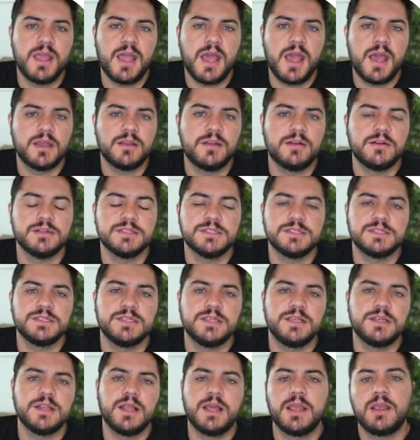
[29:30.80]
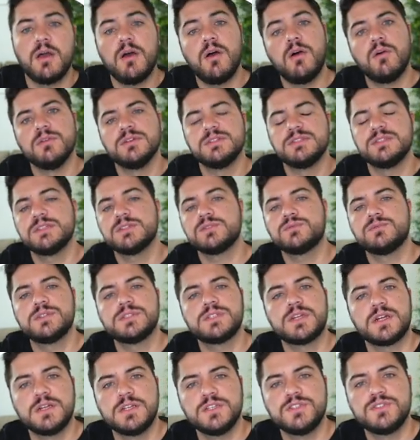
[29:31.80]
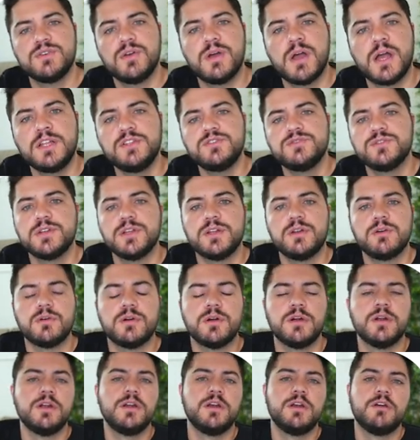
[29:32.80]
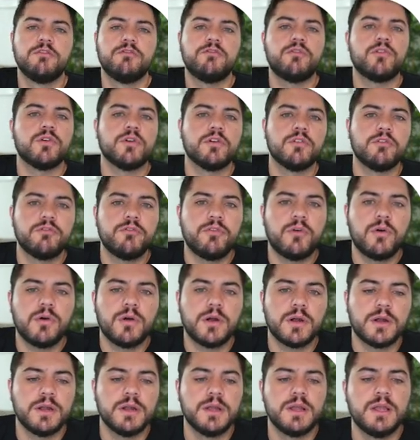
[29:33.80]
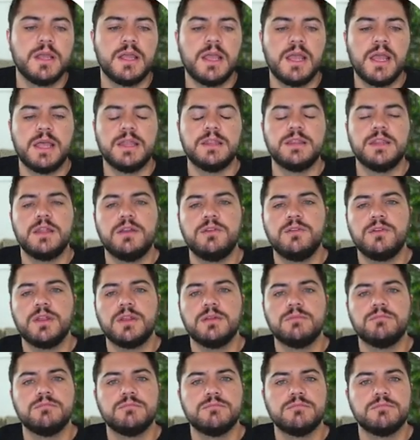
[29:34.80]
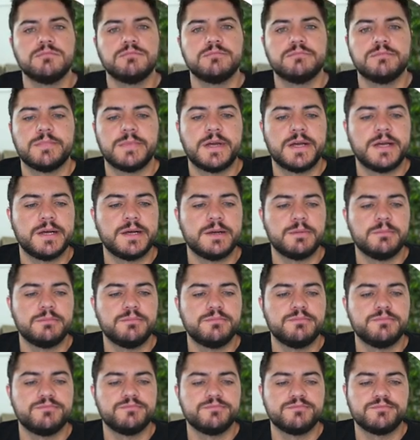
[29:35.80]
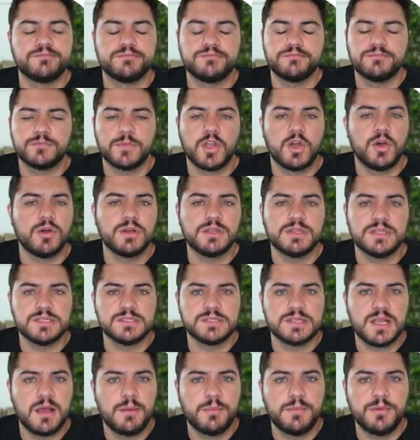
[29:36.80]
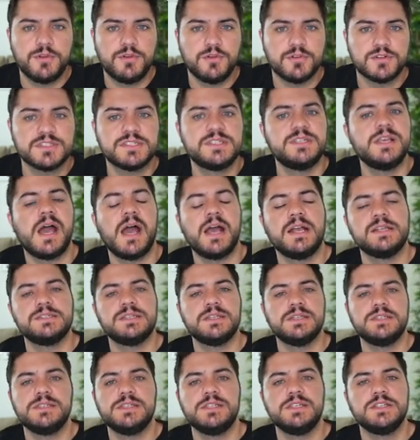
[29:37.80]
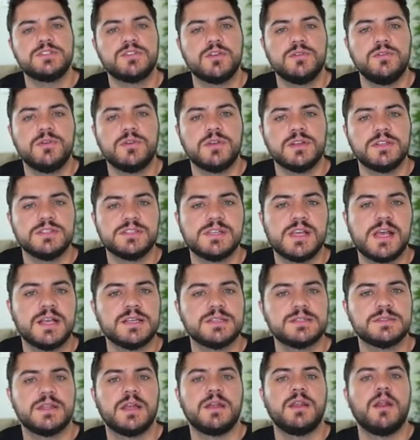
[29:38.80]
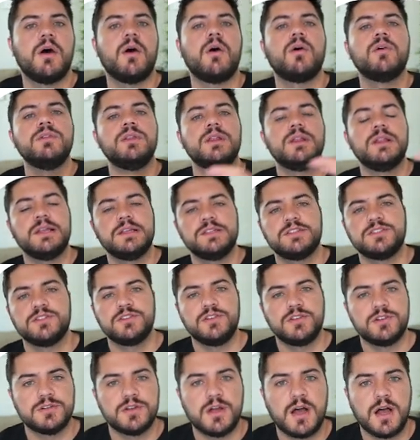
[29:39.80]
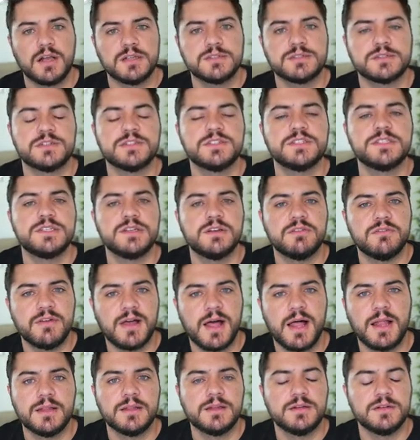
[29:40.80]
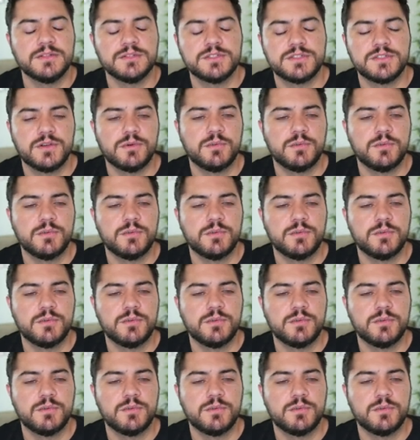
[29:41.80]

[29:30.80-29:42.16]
header and seeing like, oh, is this returning 200 or 404? And then you can uh, hook this up in your CI/CD so you can test that all the links in your docs are still valid and still